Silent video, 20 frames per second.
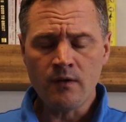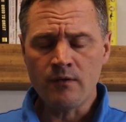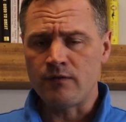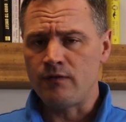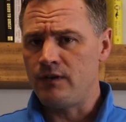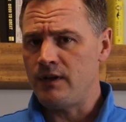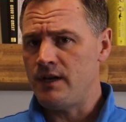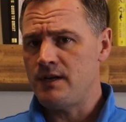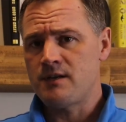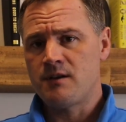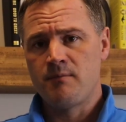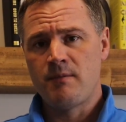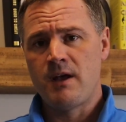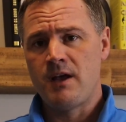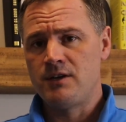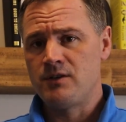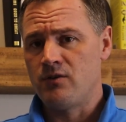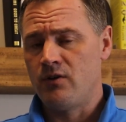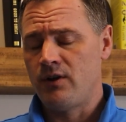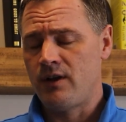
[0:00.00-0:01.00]
VAs can
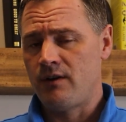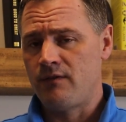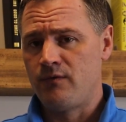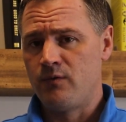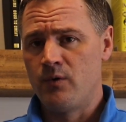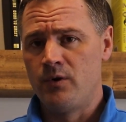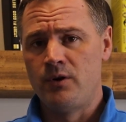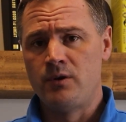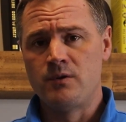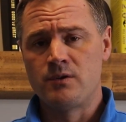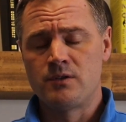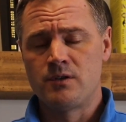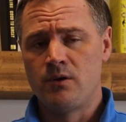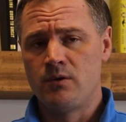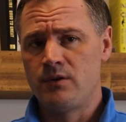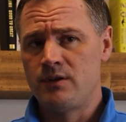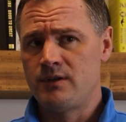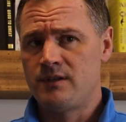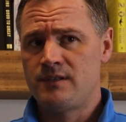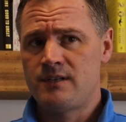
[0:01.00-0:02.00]
manage all that for you.
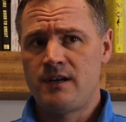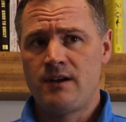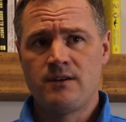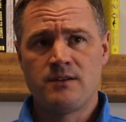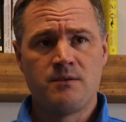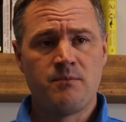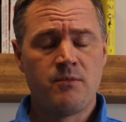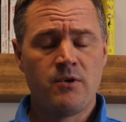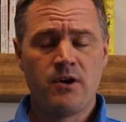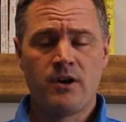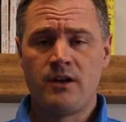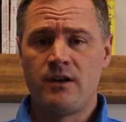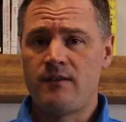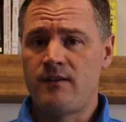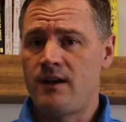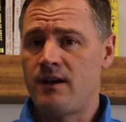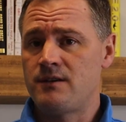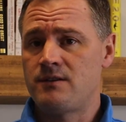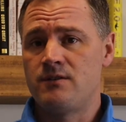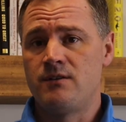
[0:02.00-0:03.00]
So the sales and marketing
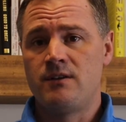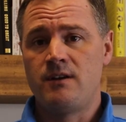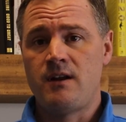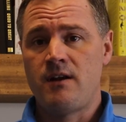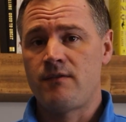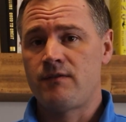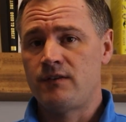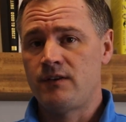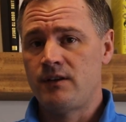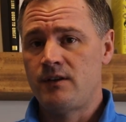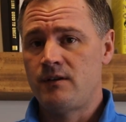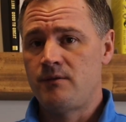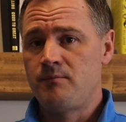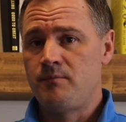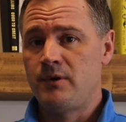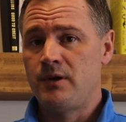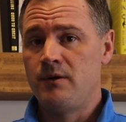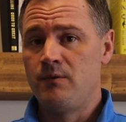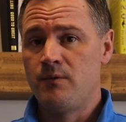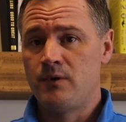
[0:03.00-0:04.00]
tasks are definitely
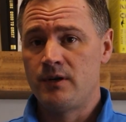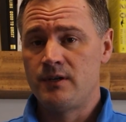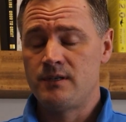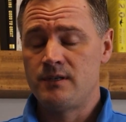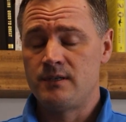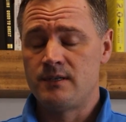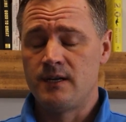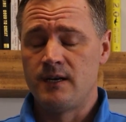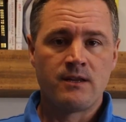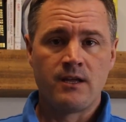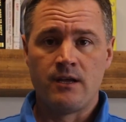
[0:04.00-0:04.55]
big ones.